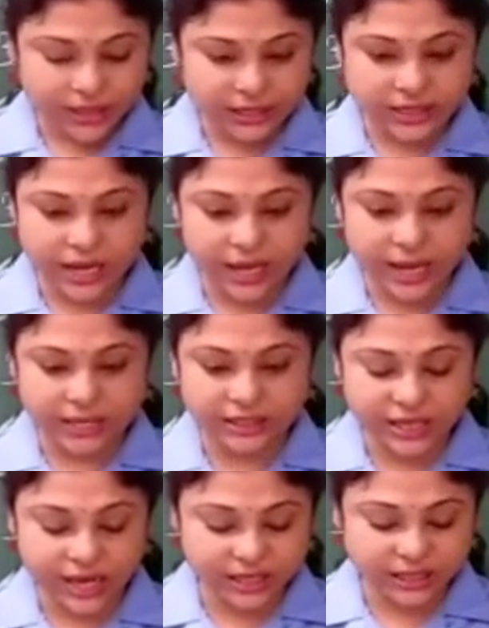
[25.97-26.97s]
It's
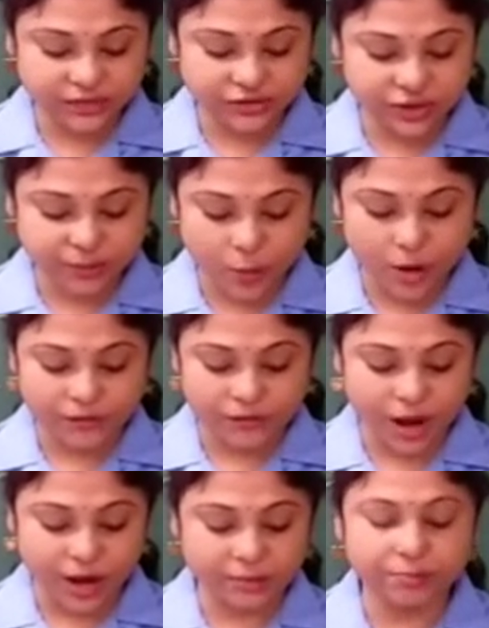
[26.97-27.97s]
exercise
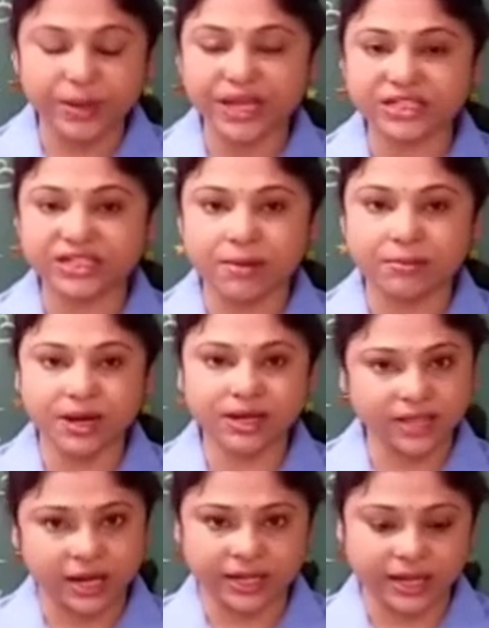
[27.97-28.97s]
3.1, page
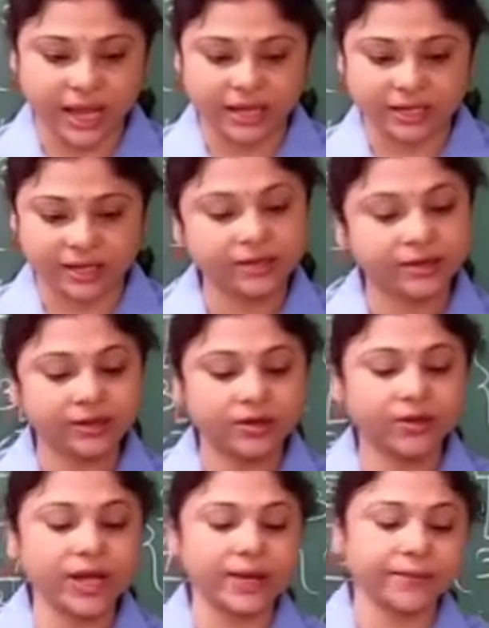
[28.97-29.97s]
number 38.
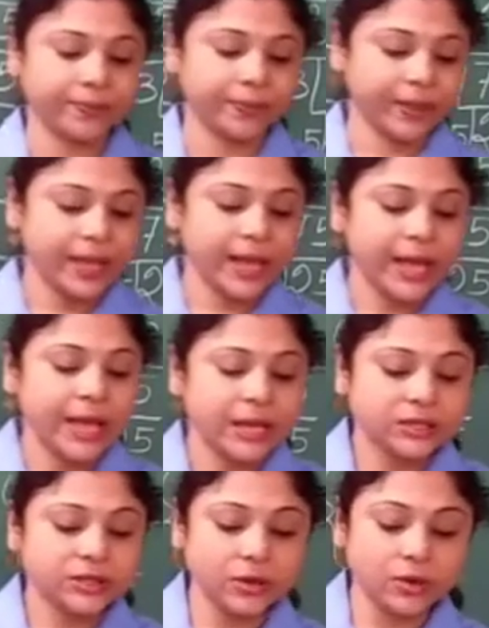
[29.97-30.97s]
Okay.
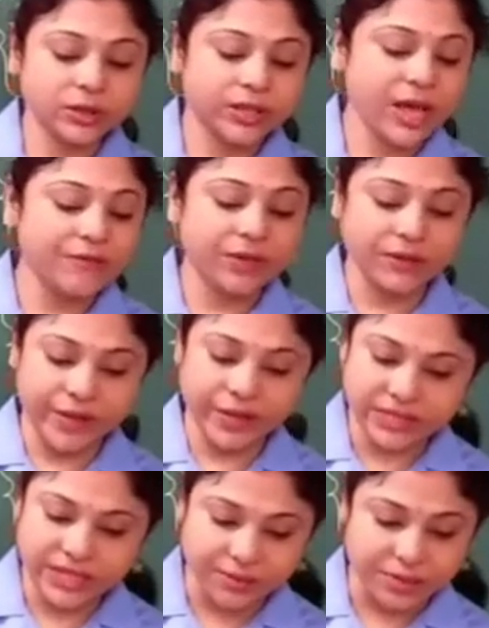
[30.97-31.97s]
So they have given
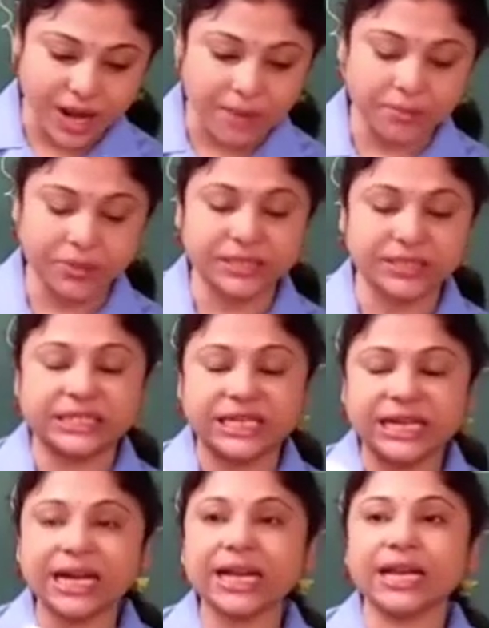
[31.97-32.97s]
some numbers.
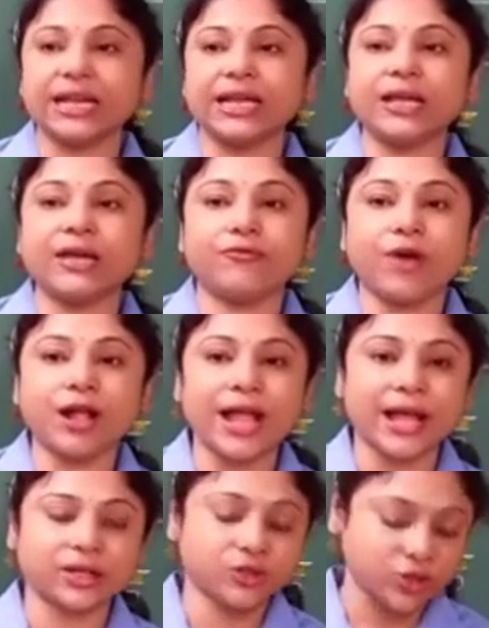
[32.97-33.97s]
Generally, what
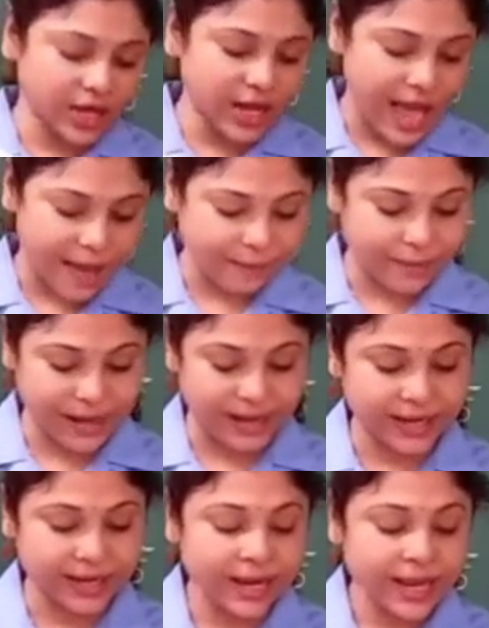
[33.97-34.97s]
actually
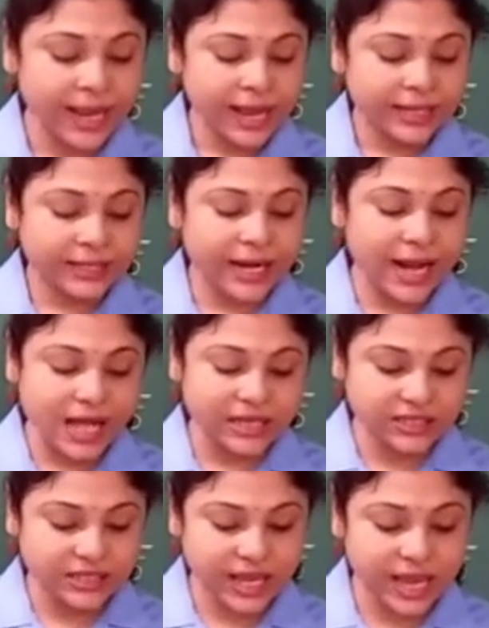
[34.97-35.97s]
happened, they are
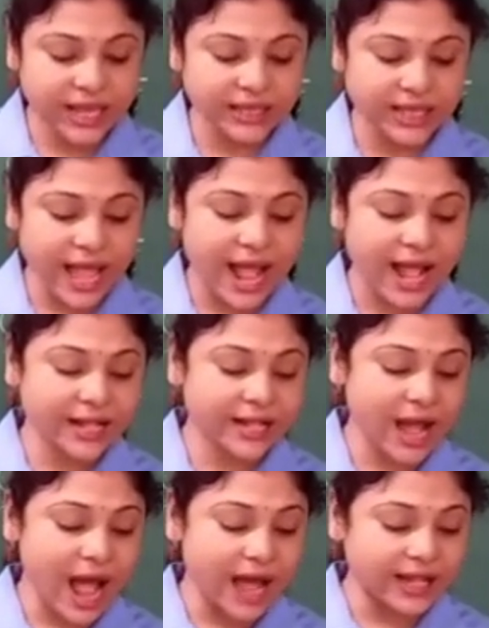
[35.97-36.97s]
asking that
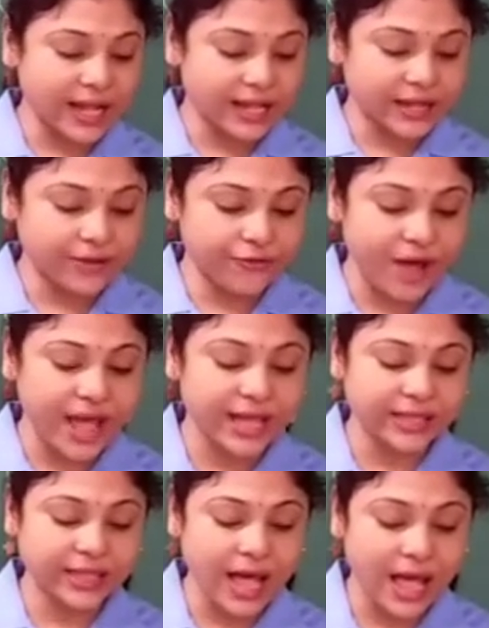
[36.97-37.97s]
identify
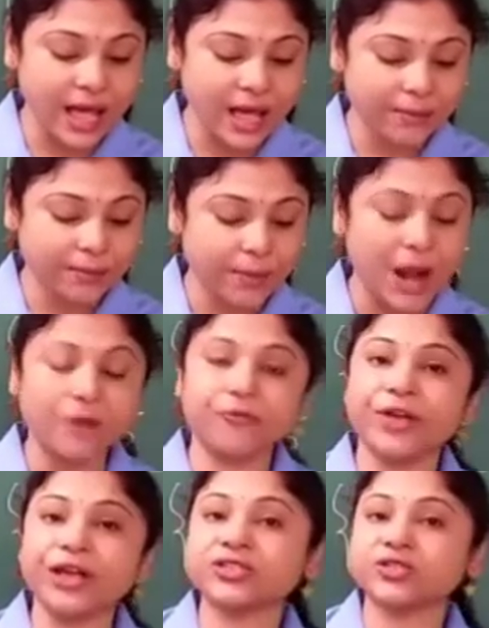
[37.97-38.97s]
the
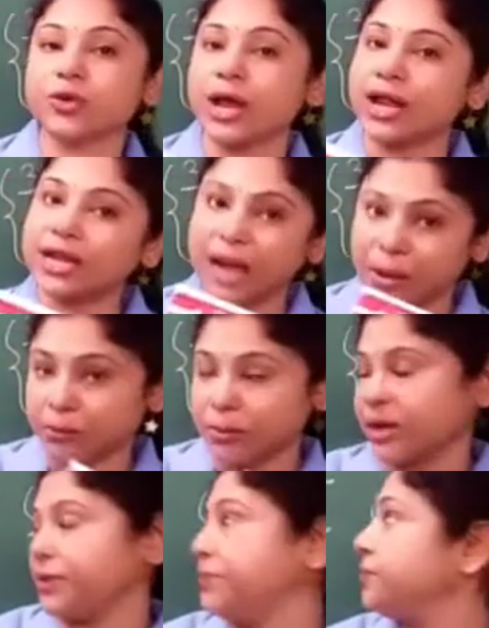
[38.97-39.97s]
perfect square
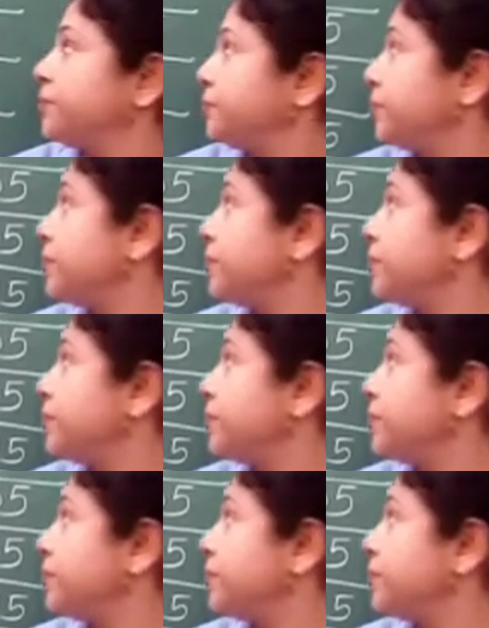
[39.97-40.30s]
number.